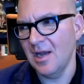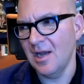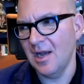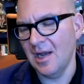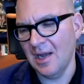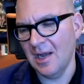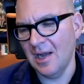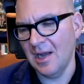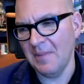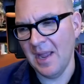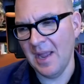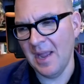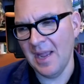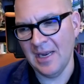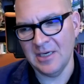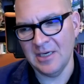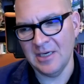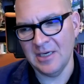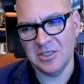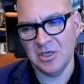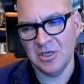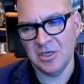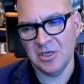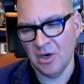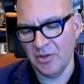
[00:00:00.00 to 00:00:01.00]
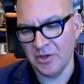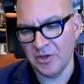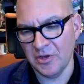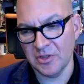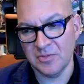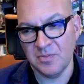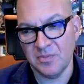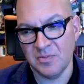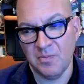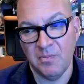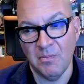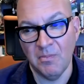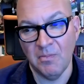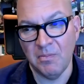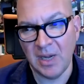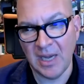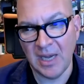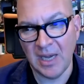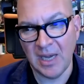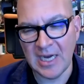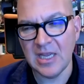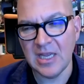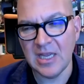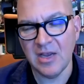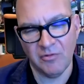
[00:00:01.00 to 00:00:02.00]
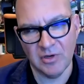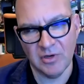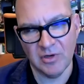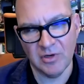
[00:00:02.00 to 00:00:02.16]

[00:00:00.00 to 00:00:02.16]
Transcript: Um, and you know, there's plenty of